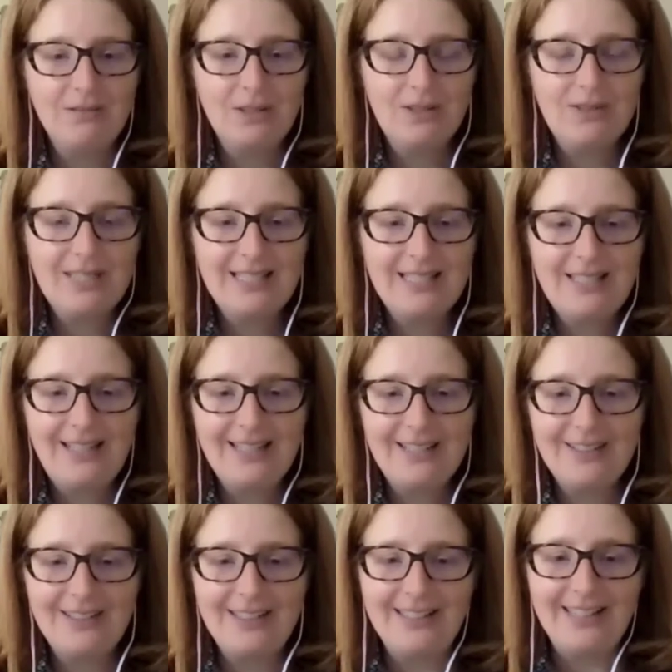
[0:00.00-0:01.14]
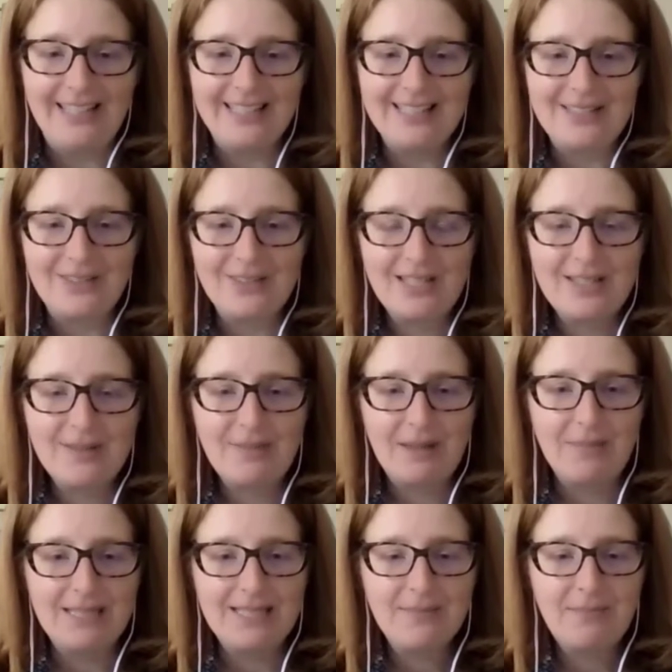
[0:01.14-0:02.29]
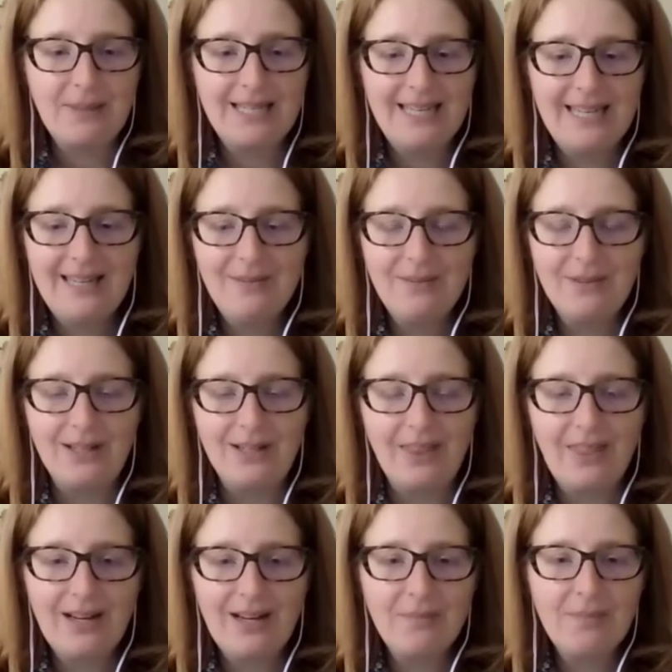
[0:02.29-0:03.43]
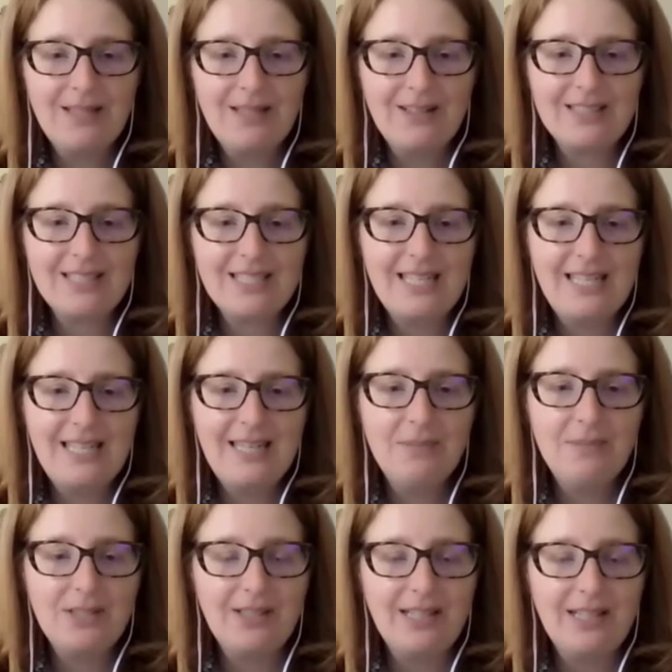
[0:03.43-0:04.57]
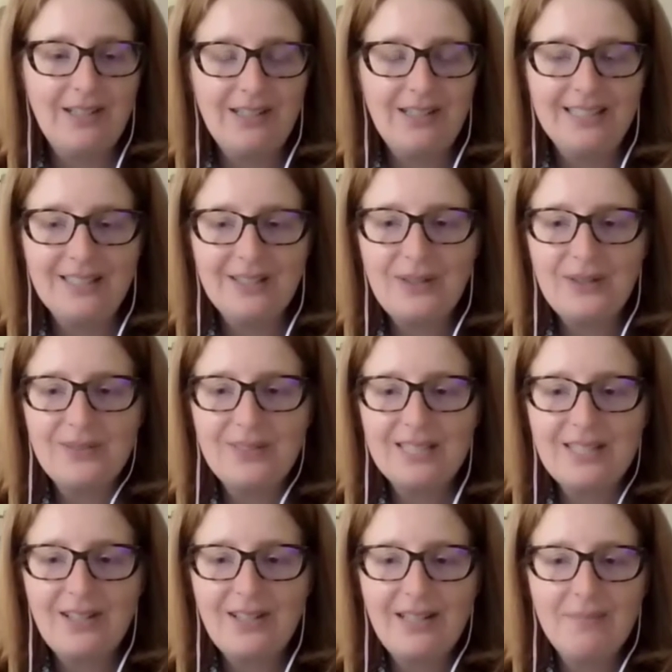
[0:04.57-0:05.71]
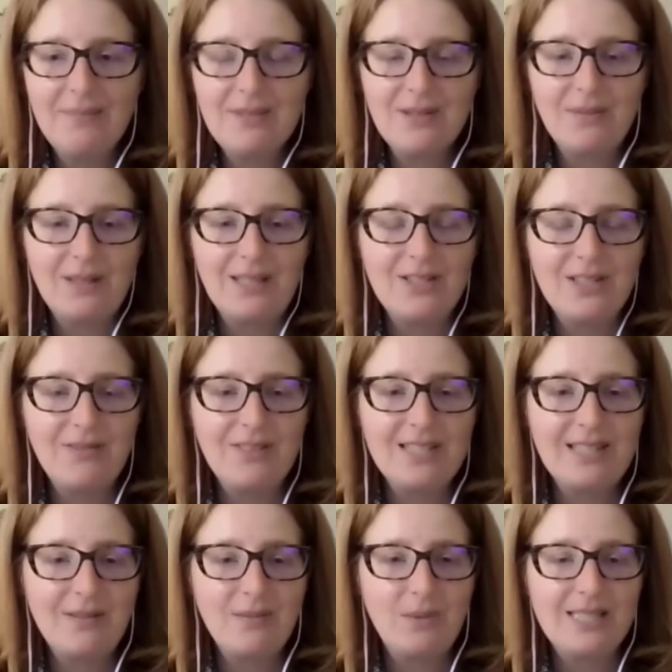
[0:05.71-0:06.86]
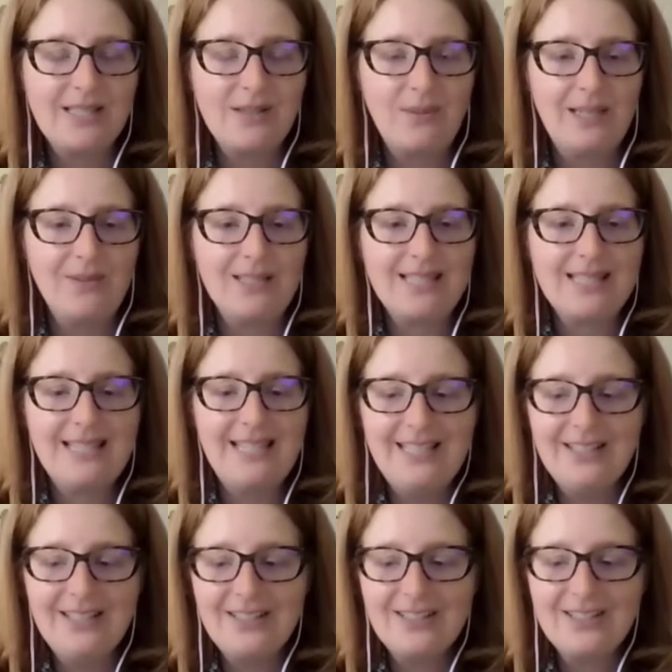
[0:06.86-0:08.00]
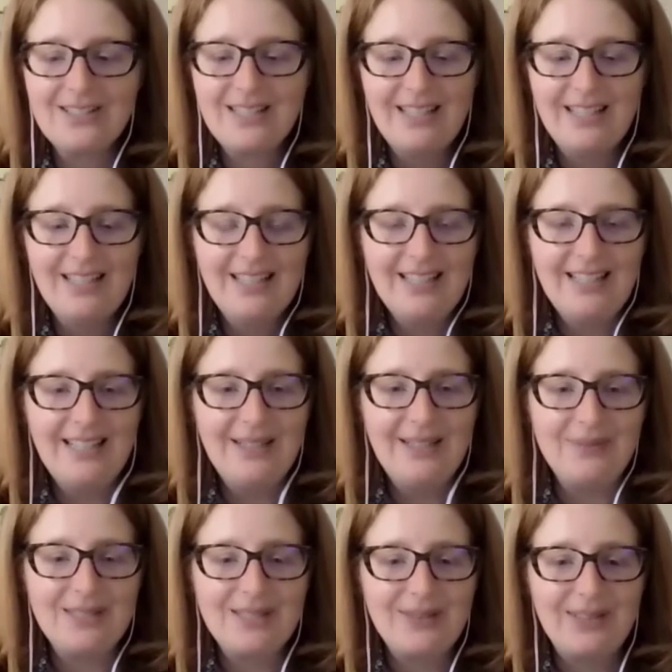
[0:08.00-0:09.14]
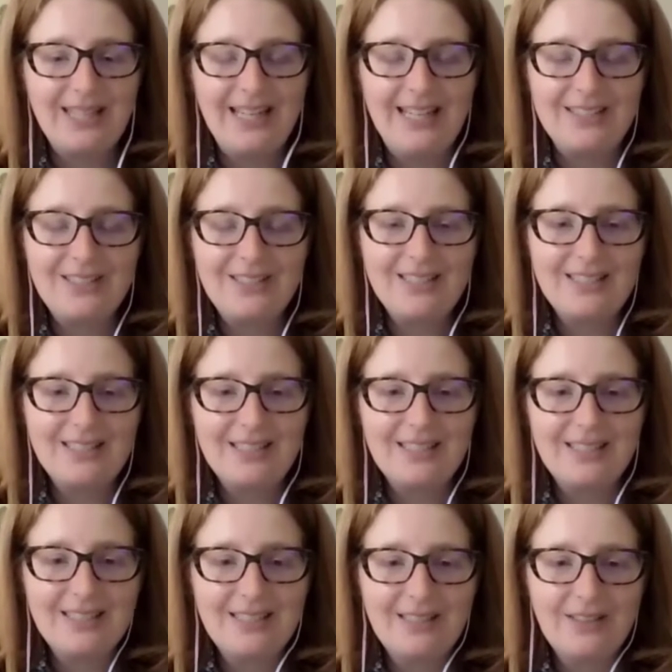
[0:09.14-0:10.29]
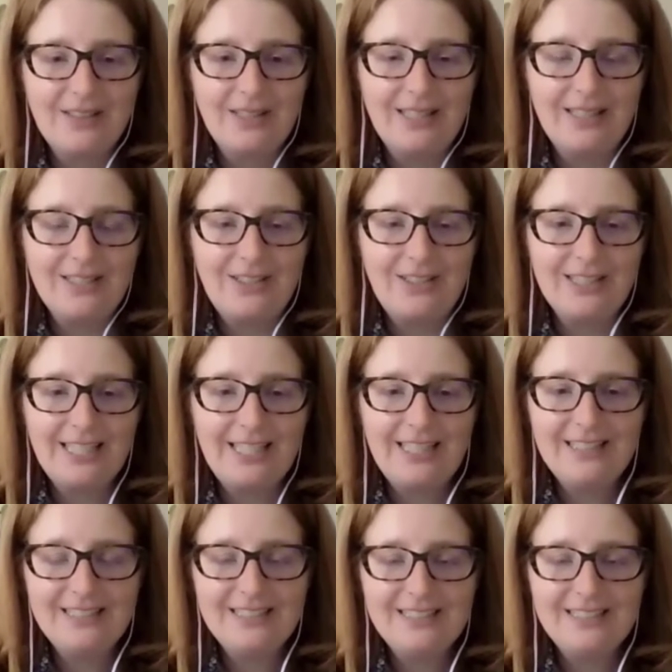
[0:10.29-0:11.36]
Rosie Tiger Lily. So she's my Aww. best buddy. We're a therapy dog team during non COVID times, So we usually oh, visit once wow. a week with seniors um, so yeah, she's a, a great doggie.